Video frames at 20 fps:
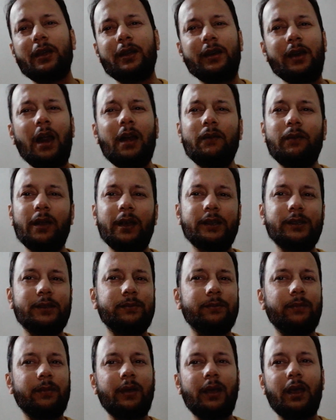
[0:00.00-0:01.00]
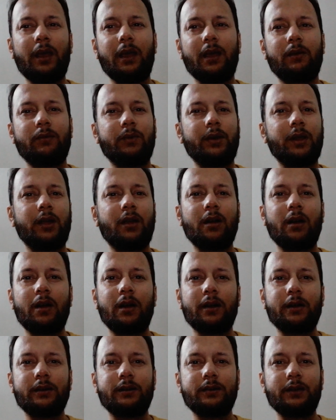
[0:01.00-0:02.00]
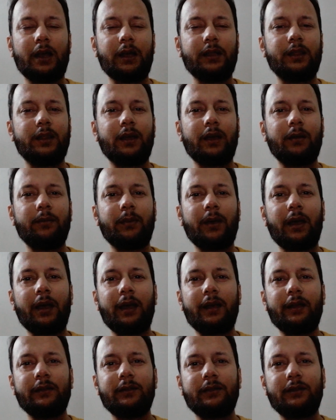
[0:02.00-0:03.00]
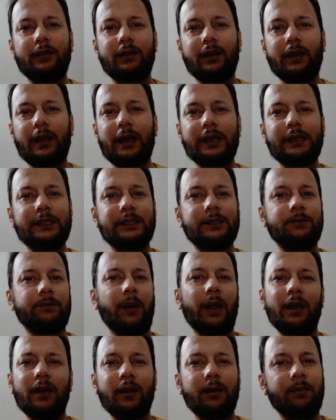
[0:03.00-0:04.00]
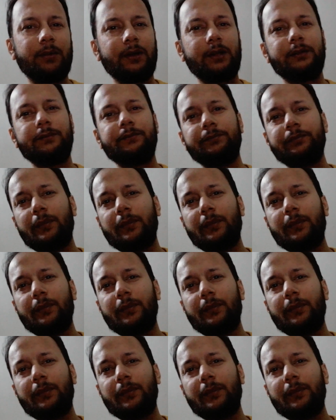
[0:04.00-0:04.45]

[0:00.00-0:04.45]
Netflix may regard them as expendable.